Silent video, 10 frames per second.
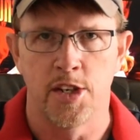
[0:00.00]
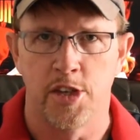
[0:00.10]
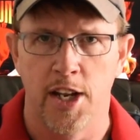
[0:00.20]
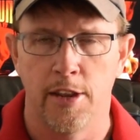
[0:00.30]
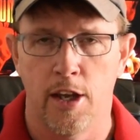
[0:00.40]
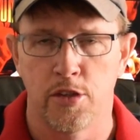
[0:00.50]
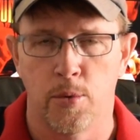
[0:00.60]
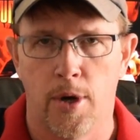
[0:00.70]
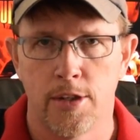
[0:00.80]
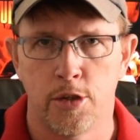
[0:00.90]
is
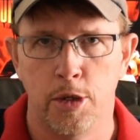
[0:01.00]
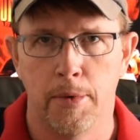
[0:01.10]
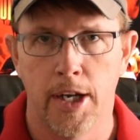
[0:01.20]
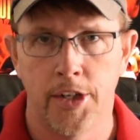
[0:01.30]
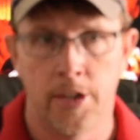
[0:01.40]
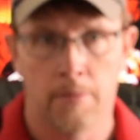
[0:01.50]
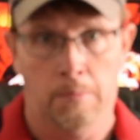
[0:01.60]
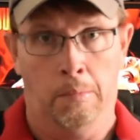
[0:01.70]
10,000 watts too much?